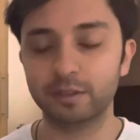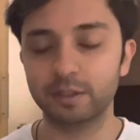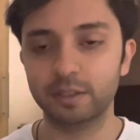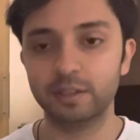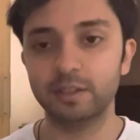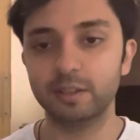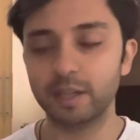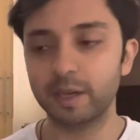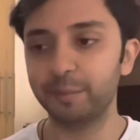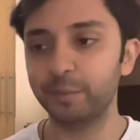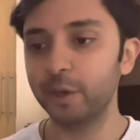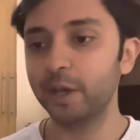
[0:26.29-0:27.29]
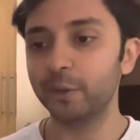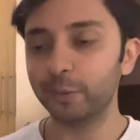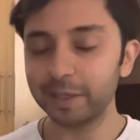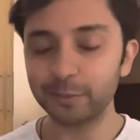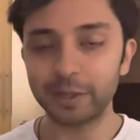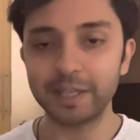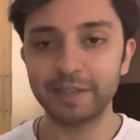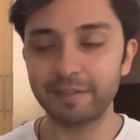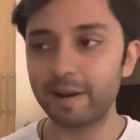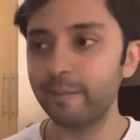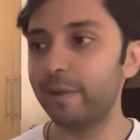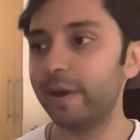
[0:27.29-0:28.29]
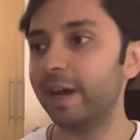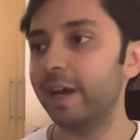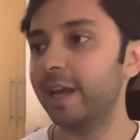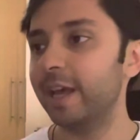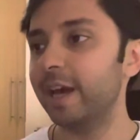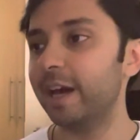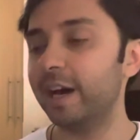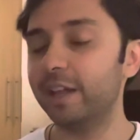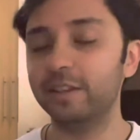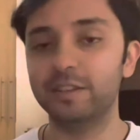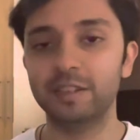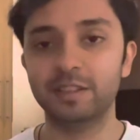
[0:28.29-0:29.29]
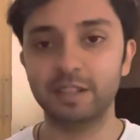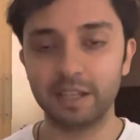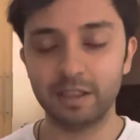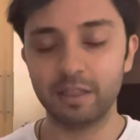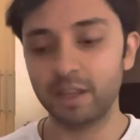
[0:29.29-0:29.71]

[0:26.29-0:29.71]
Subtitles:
So this is 2020 November the 16th.